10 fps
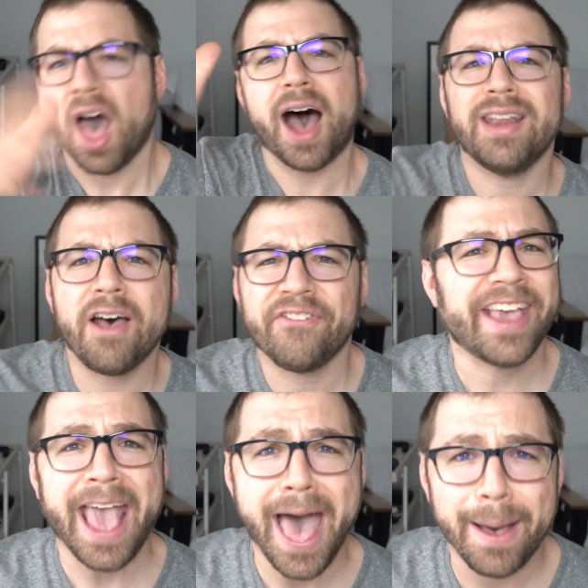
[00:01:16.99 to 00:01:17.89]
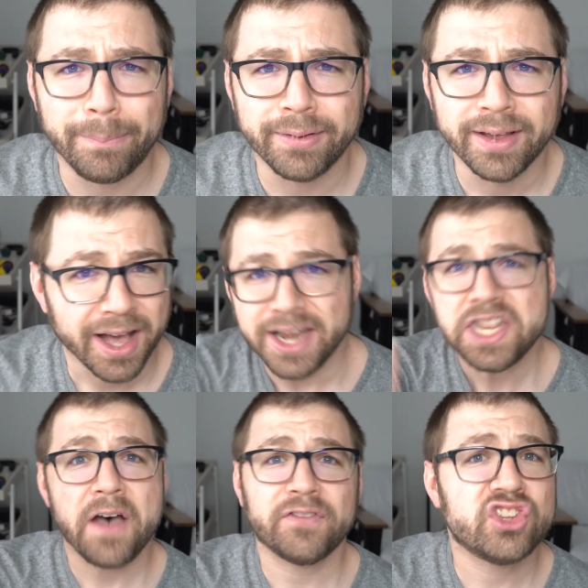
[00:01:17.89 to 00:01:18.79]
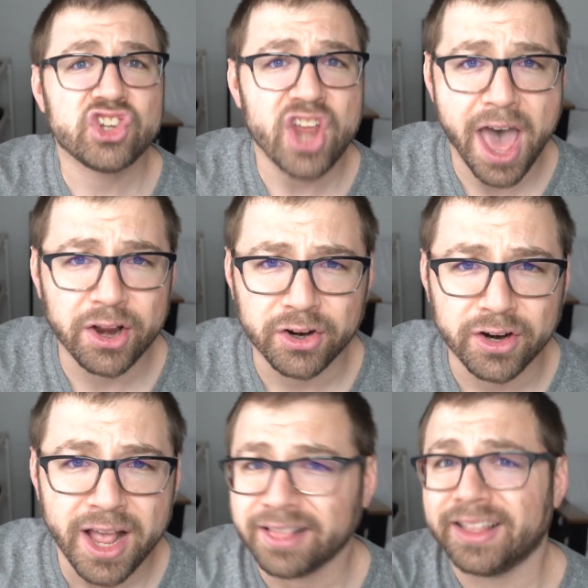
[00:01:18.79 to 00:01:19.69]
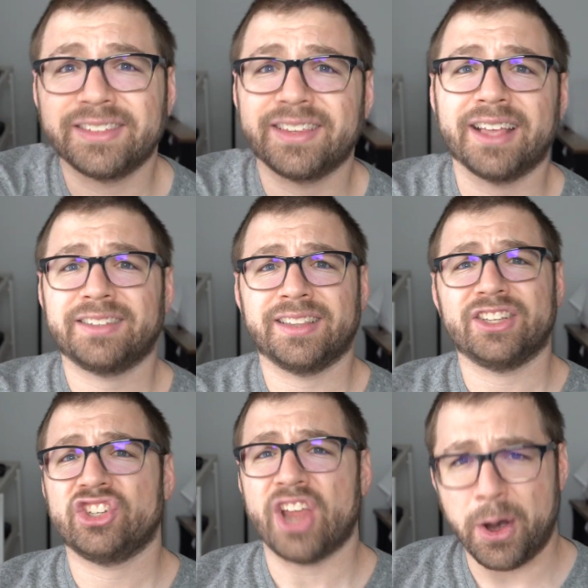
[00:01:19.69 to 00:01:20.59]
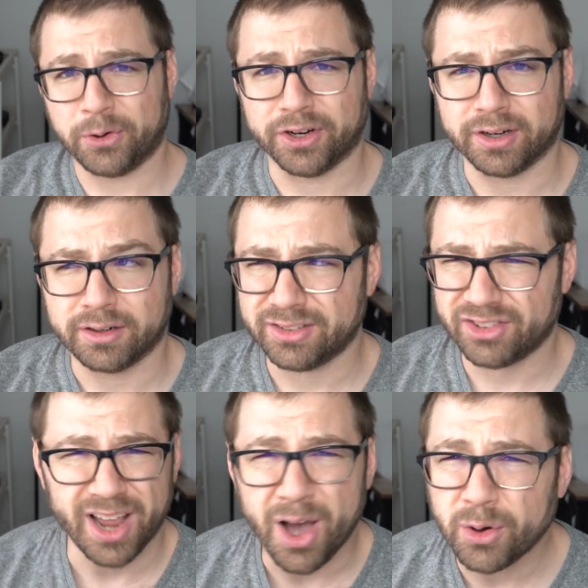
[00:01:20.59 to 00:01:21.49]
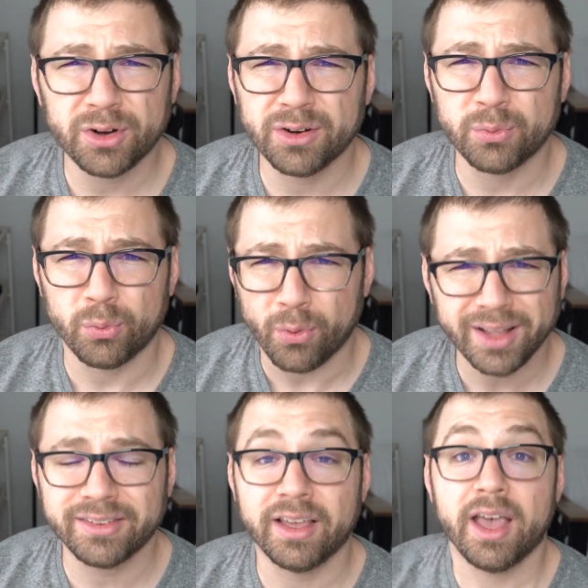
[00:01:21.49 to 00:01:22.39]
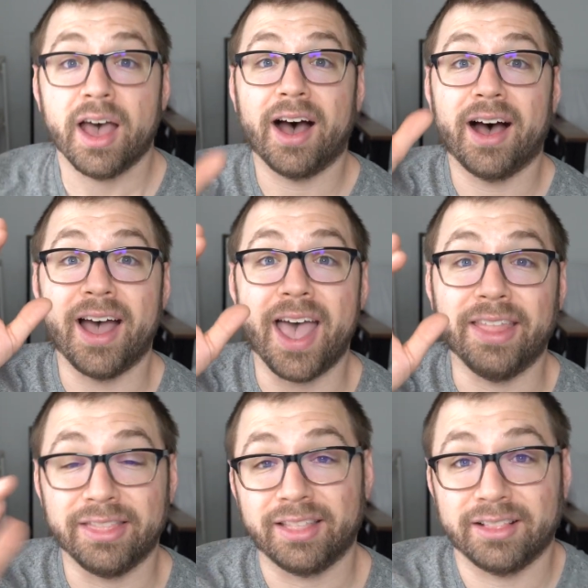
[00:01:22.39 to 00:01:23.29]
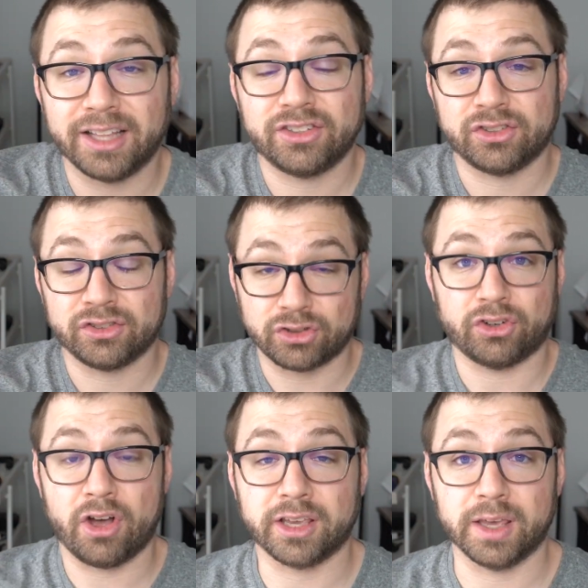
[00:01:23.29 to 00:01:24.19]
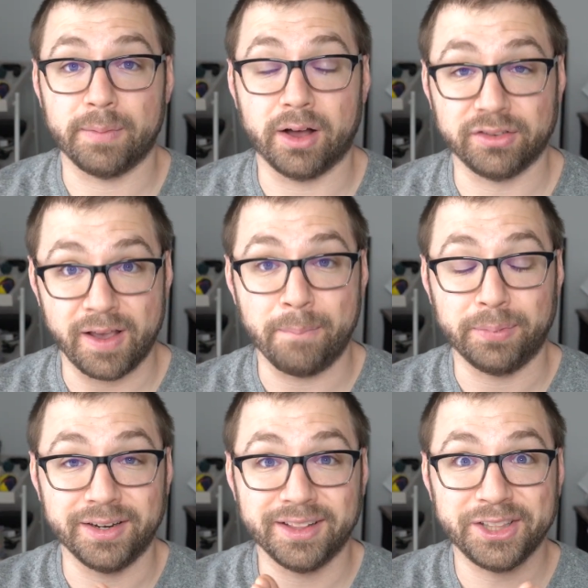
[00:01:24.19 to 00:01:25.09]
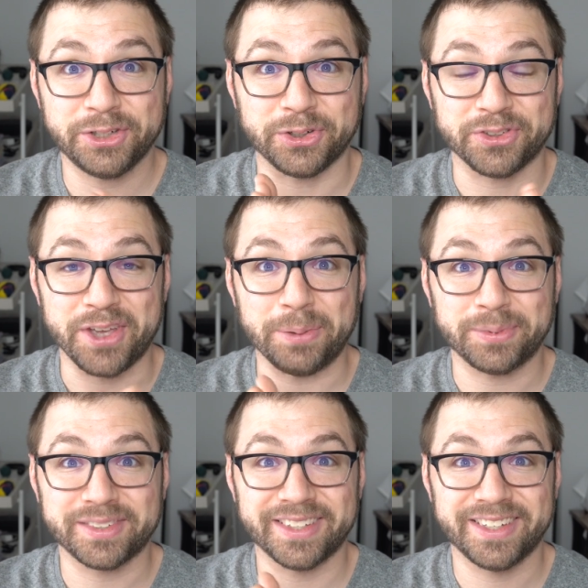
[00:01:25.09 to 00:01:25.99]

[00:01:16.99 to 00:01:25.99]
Enough gap, enough chatter, let's get to the chowder. Chowder? What? Uh, and let's start talking about template literal types.